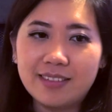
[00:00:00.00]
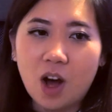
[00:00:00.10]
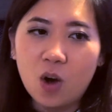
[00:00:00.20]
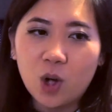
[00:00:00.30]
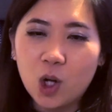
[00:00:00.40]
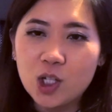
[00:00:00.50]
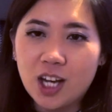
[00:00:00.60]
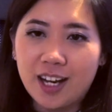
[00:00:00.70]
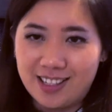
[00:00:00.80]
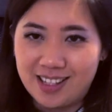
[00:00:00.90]
the whole
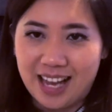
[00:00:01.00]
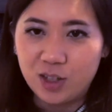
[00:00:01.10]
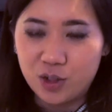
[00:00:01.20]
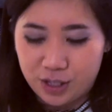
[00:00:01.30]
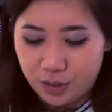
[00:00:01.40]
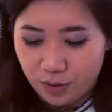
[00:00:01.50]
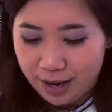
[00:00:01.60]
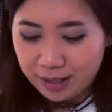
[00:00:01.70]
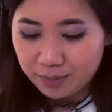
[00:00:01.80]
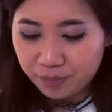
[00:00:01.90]
continent is dangerous,
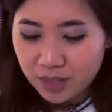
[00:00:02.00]
right?